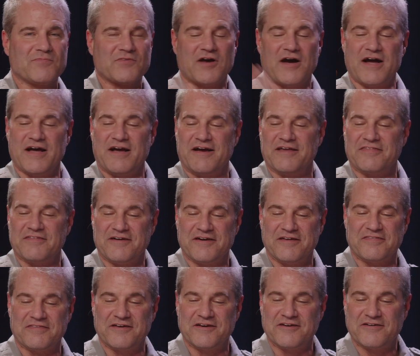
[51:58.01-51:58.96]
I
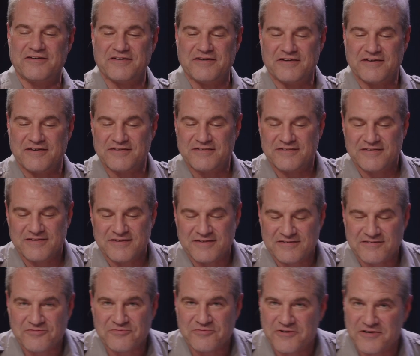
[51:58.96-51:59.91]
think I
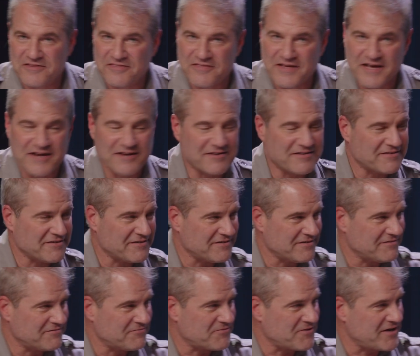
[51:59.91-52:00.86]
just want to thank
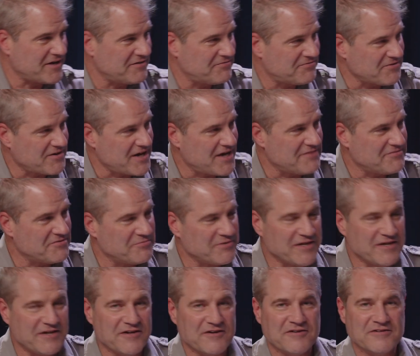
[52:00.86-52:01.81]
Ray for having
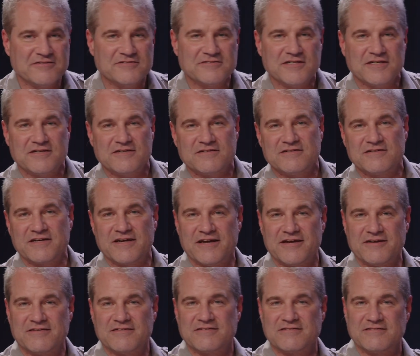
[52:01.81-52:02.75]
me here
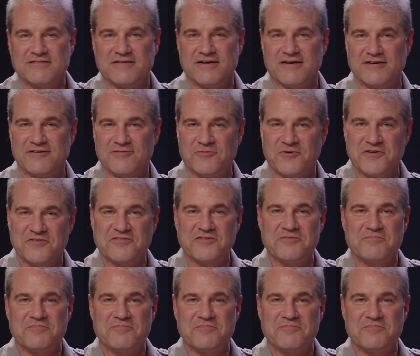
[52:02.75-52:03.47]
again once a